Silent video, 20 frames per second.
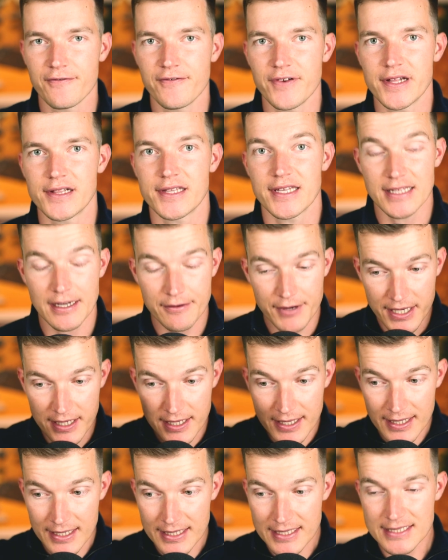field, in our
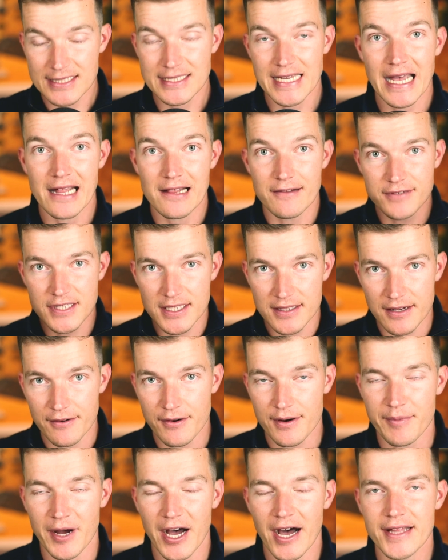selves, in
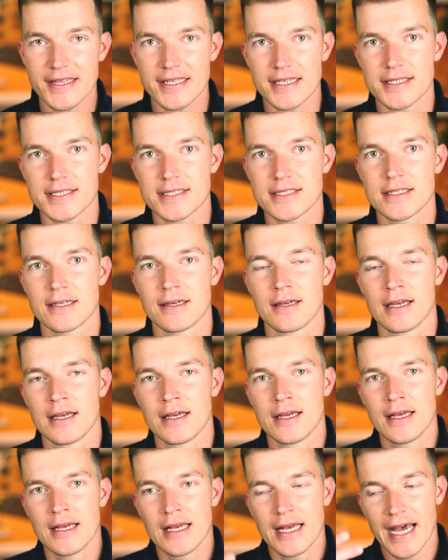our bodies.
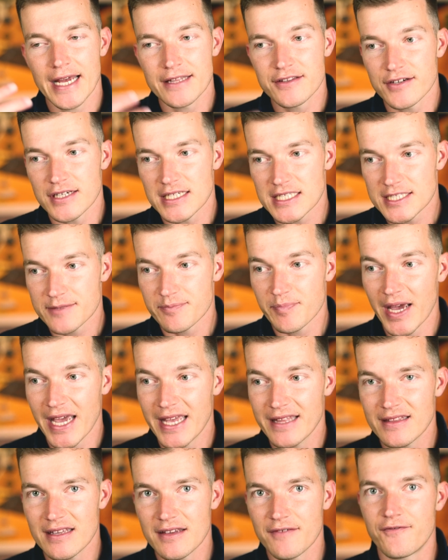And to
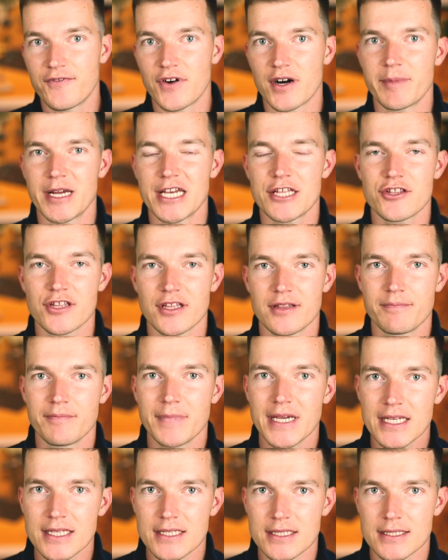expand the information
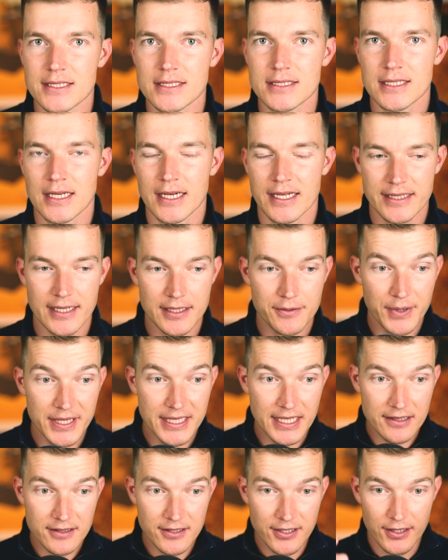means that we
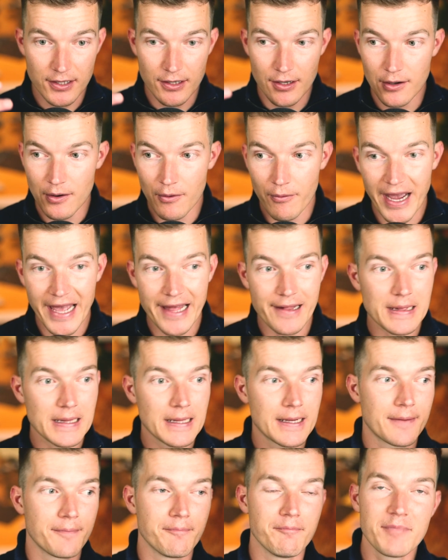need to,
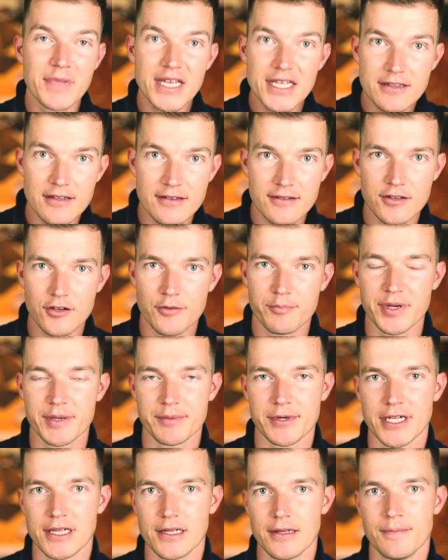meet new
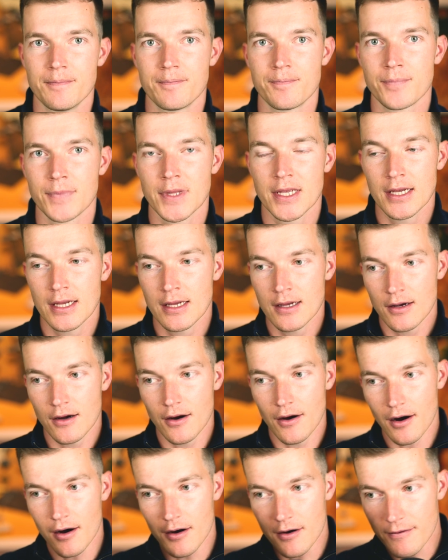people,
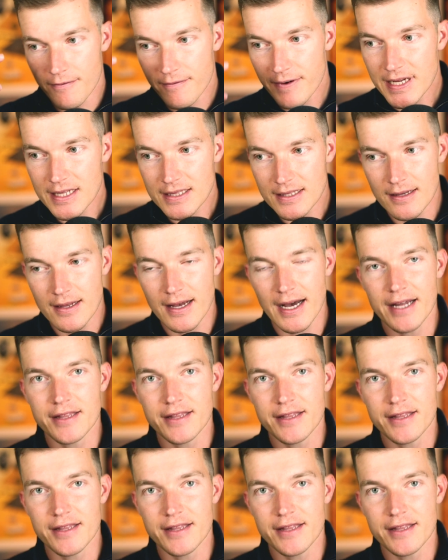or read